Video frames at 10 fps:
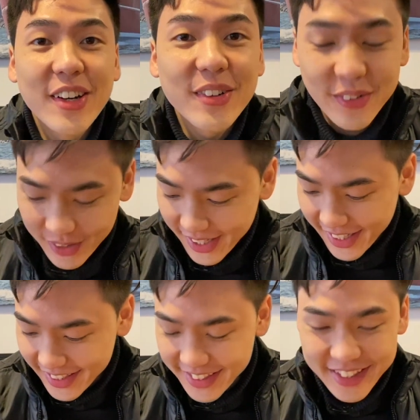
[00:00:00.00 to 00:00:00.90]
Right
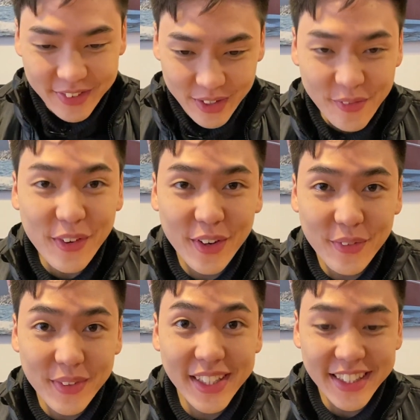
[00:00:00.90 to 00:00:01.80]
guys, right in front of
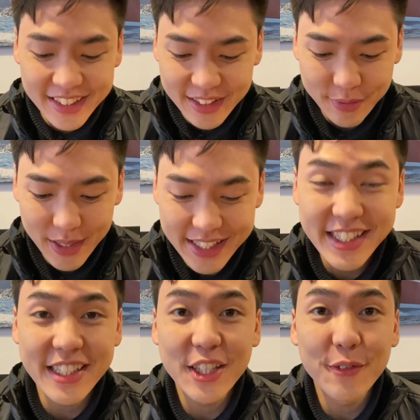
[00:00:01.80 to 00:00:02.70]
me, this is my
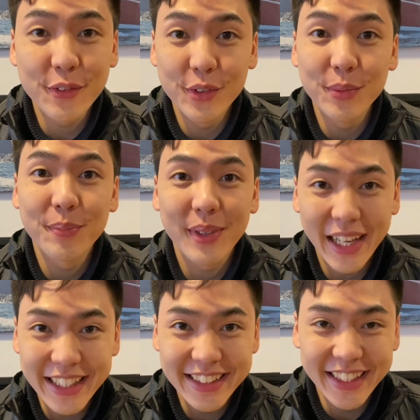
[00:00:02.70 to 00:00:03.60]
seafood
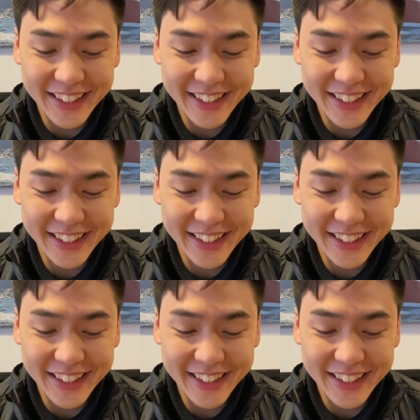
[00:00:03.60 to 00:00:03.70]
platter.